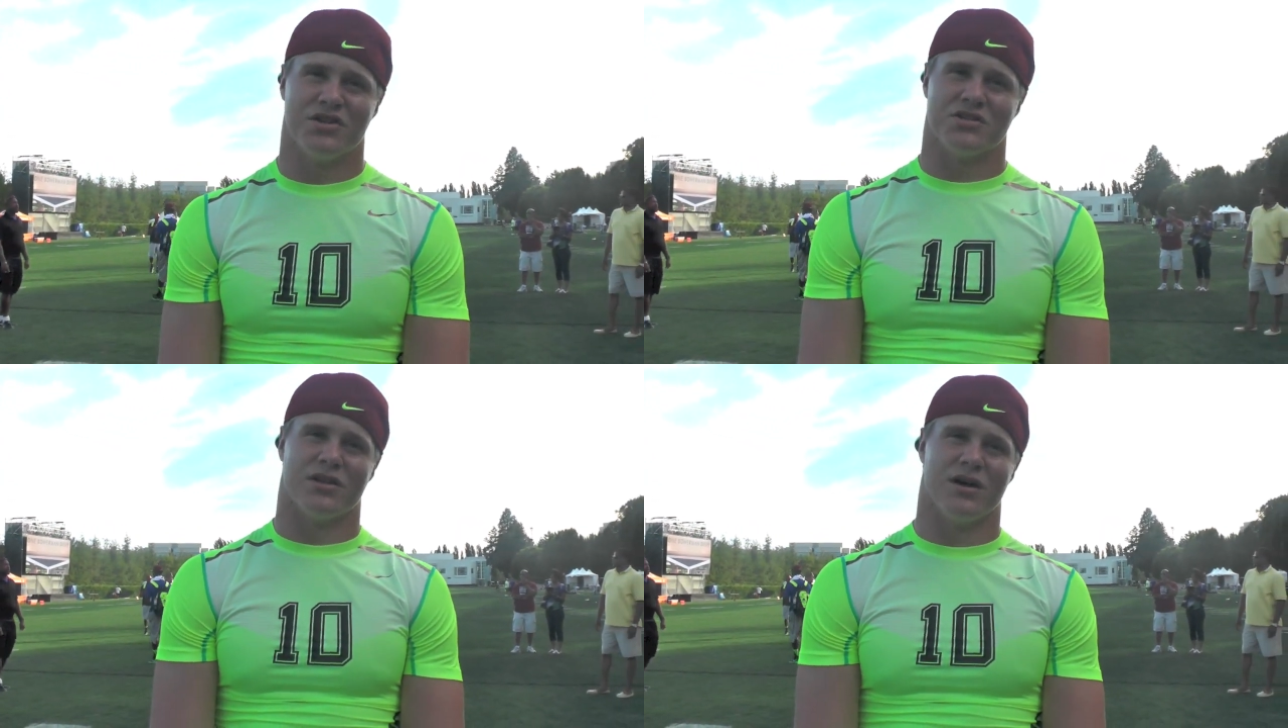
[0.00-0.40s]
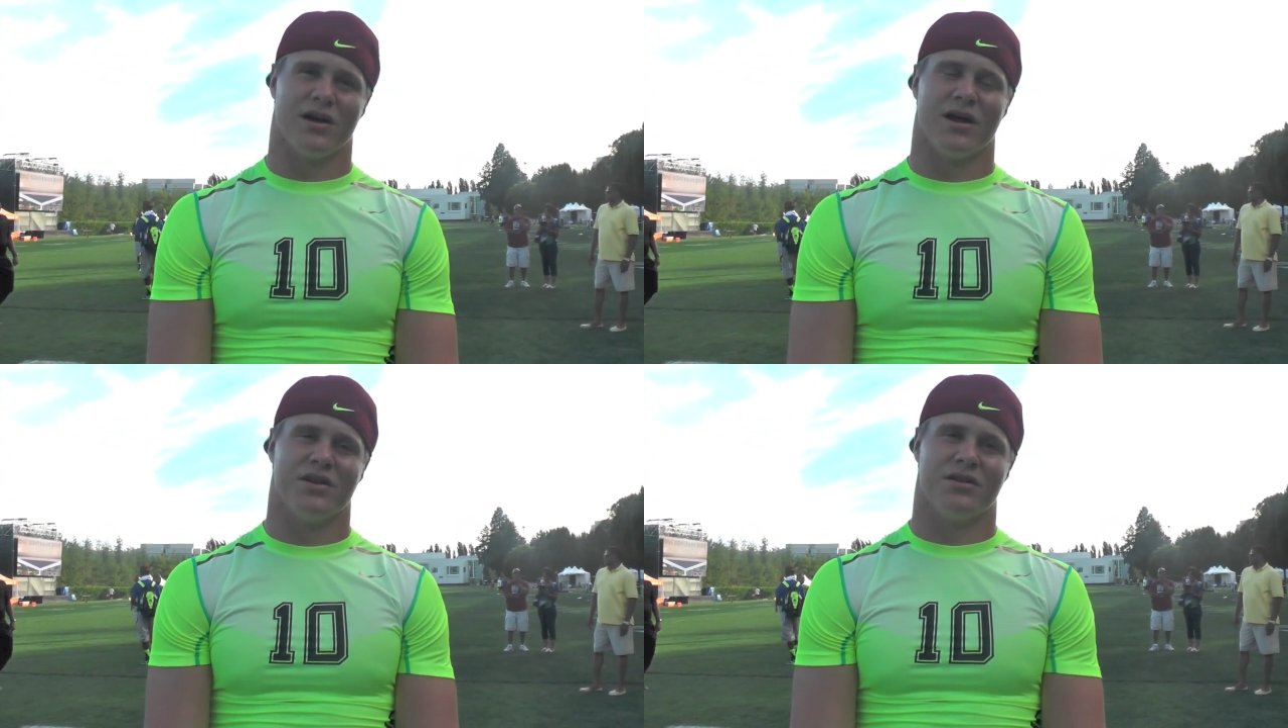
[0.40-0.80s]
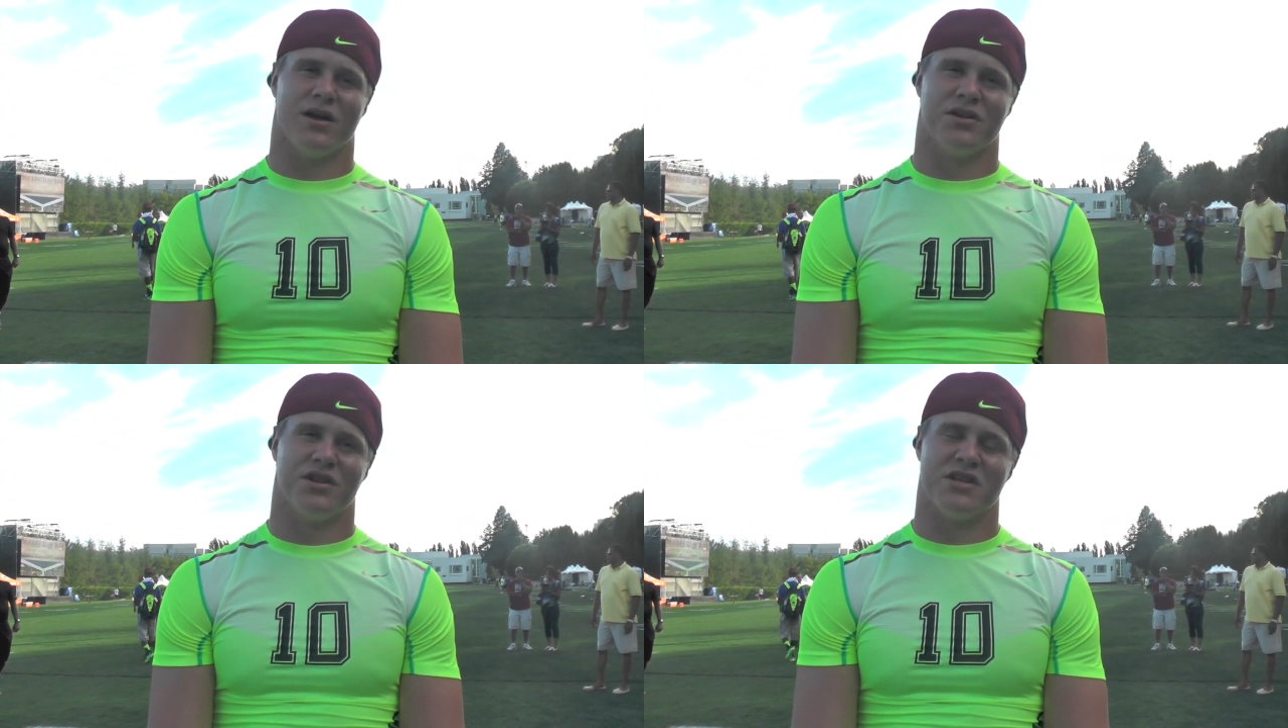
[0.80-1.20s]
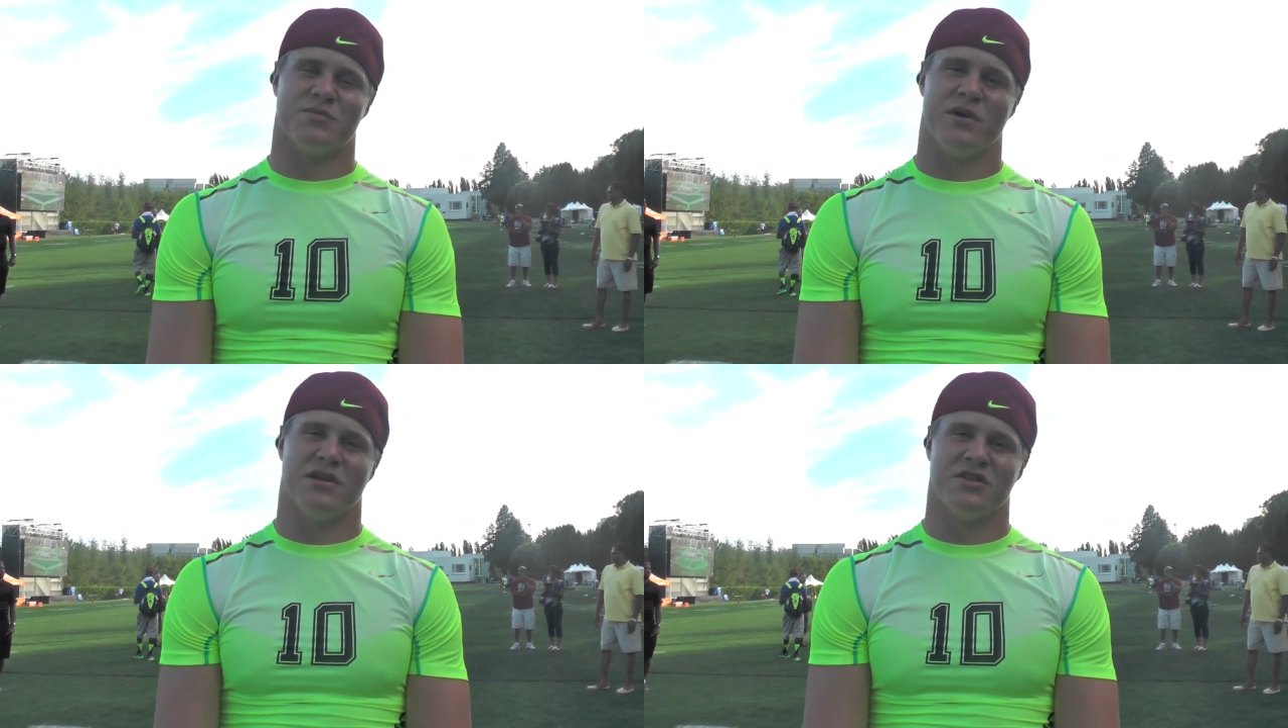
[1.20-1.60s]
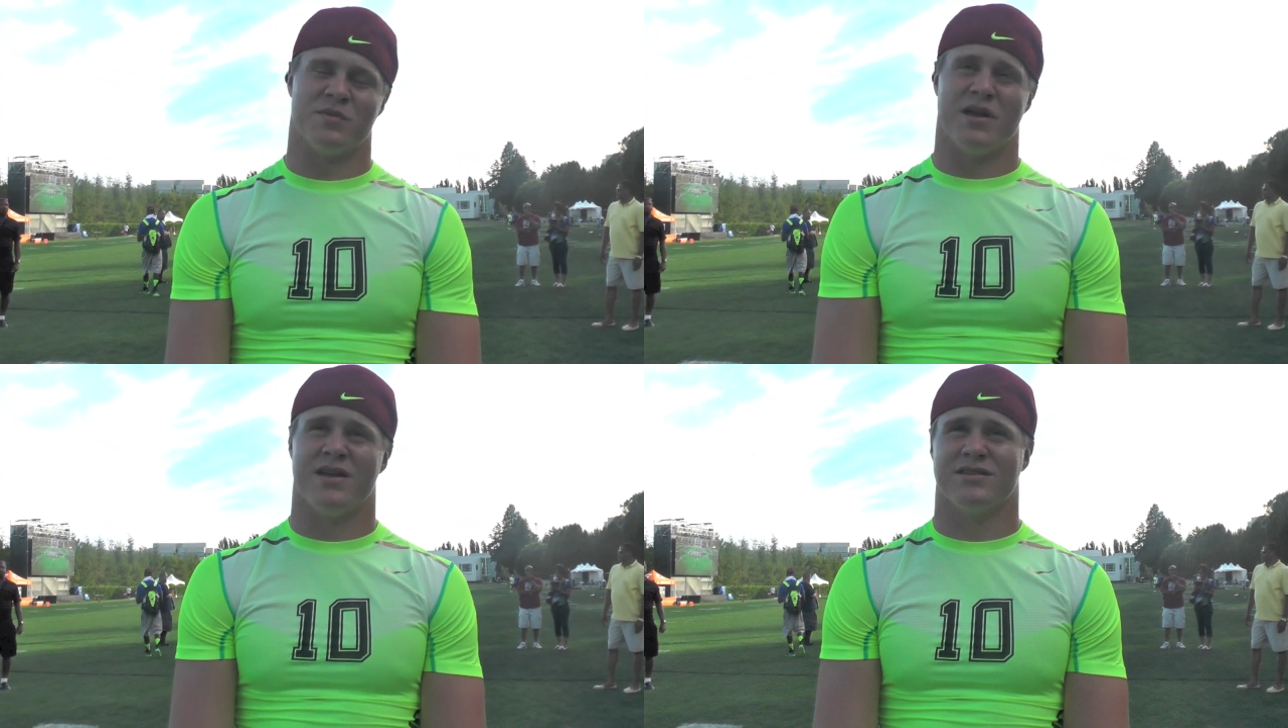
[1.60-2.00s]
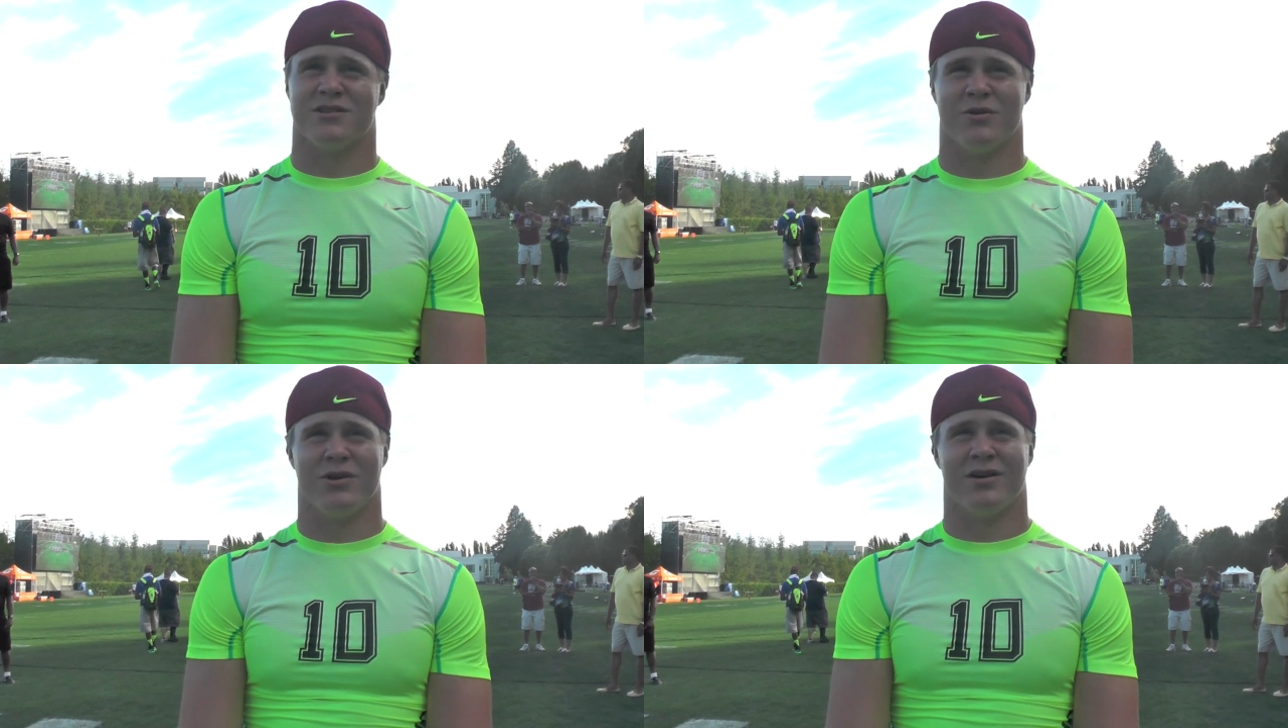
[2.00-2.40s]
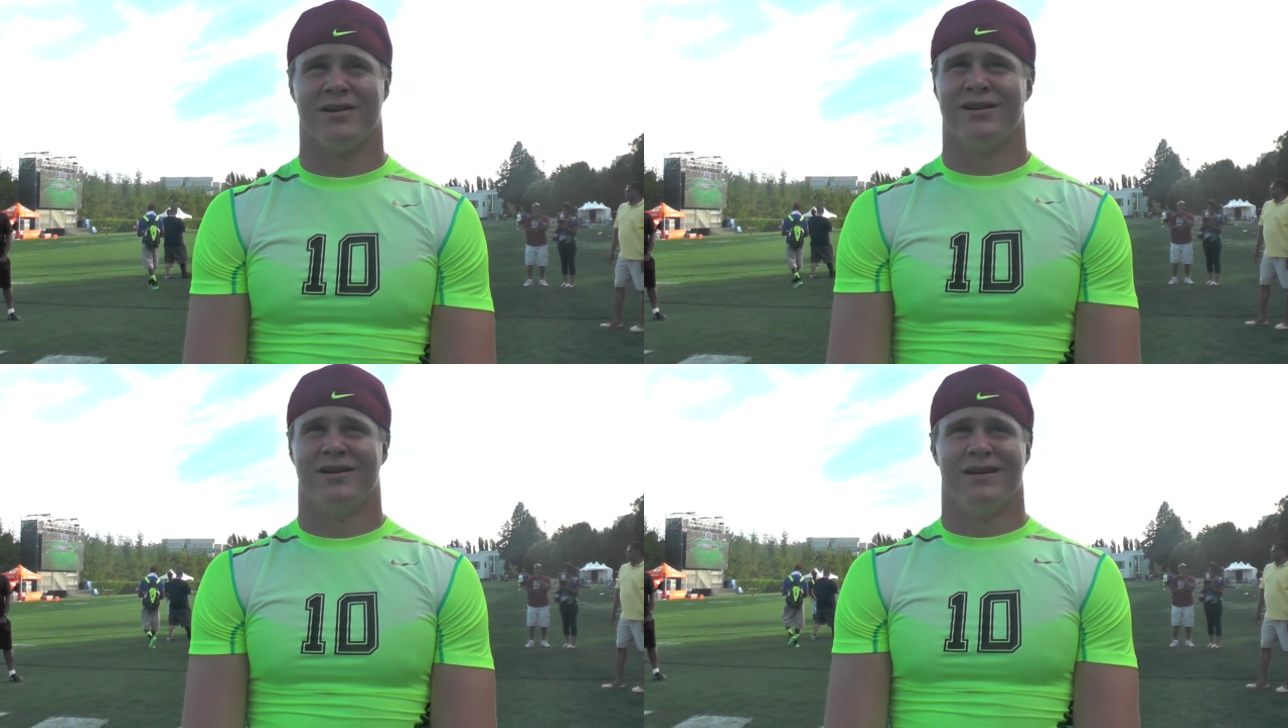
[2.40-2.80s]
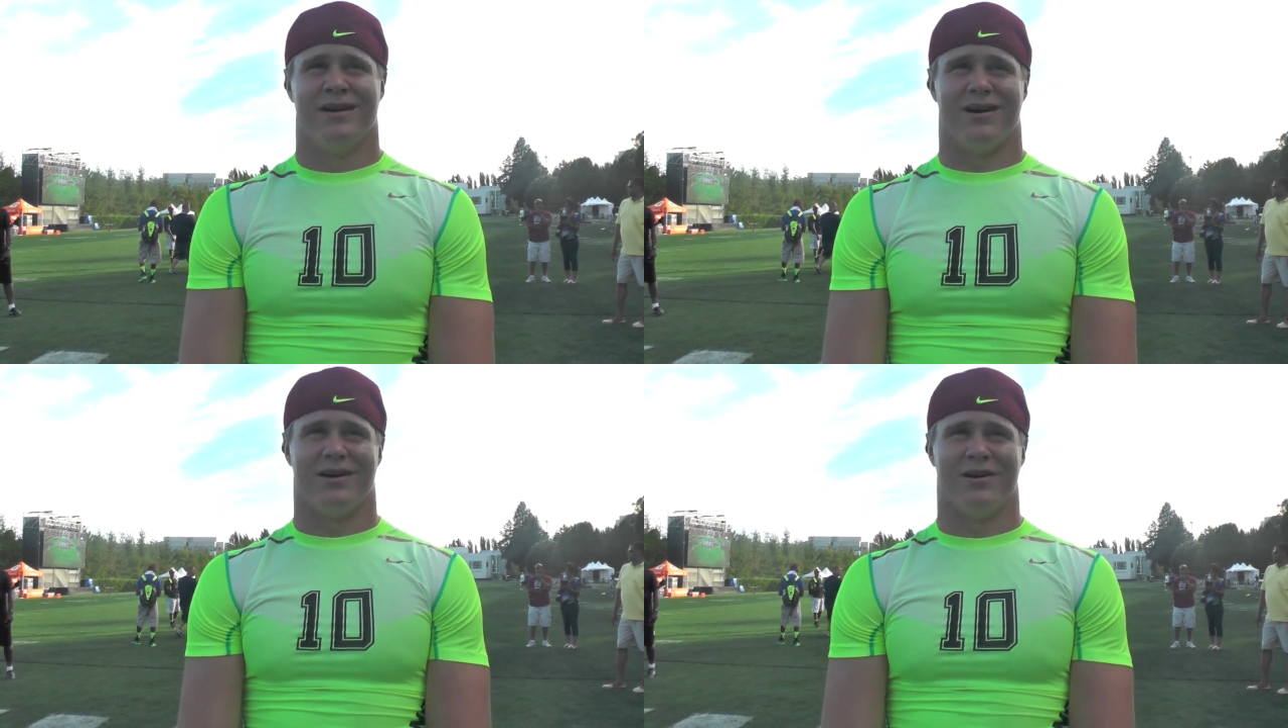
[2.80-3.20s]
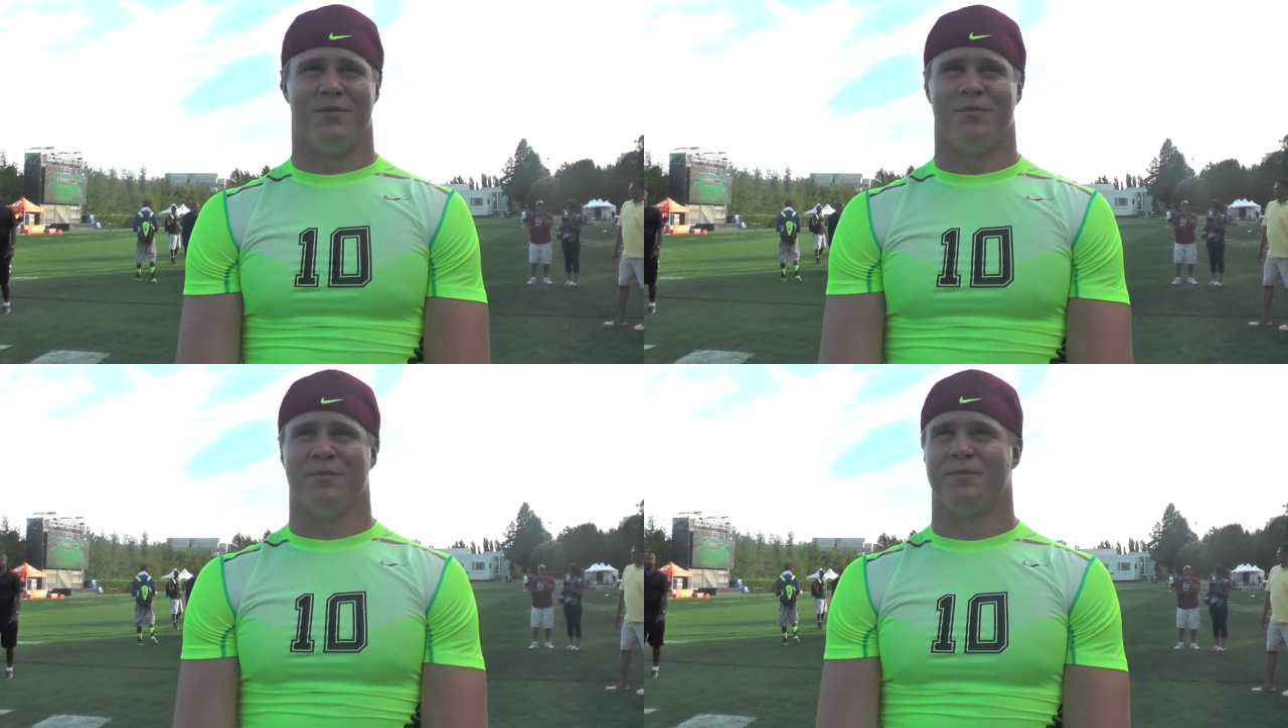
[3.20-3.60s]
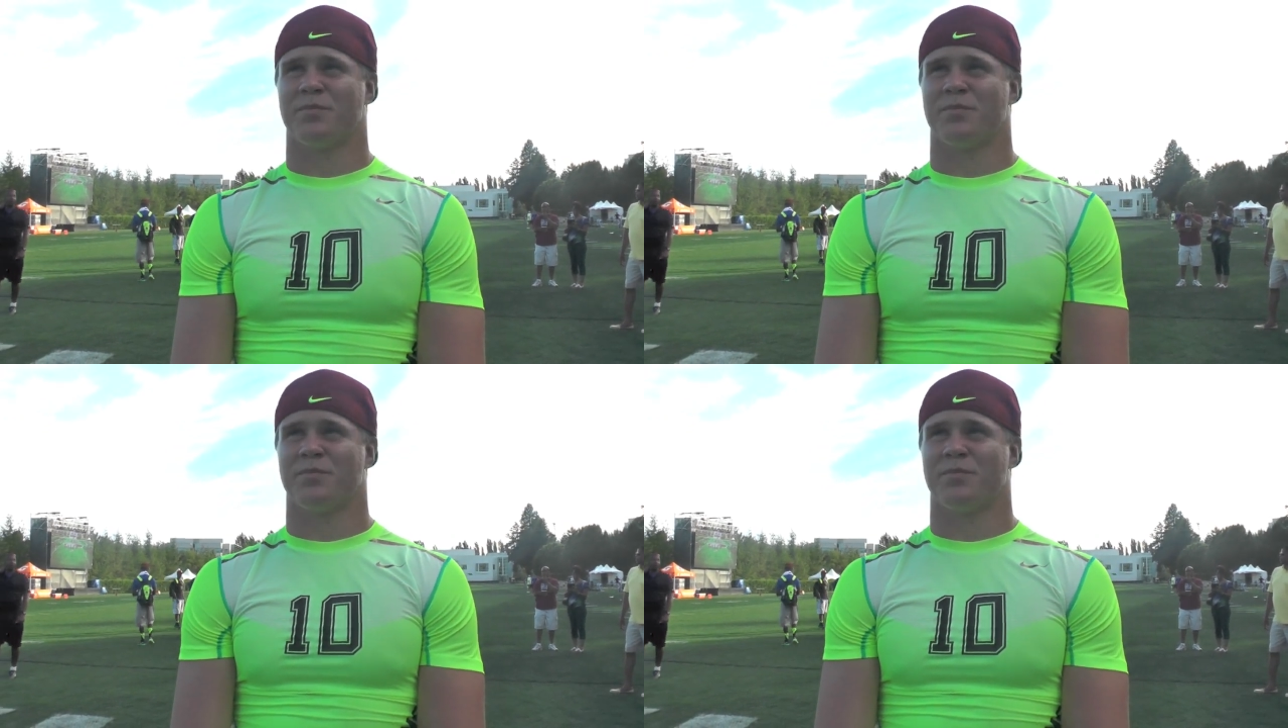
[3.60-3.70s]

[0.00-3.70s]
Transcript: just uh, got a got a chance to be on ESPN. So uh, um,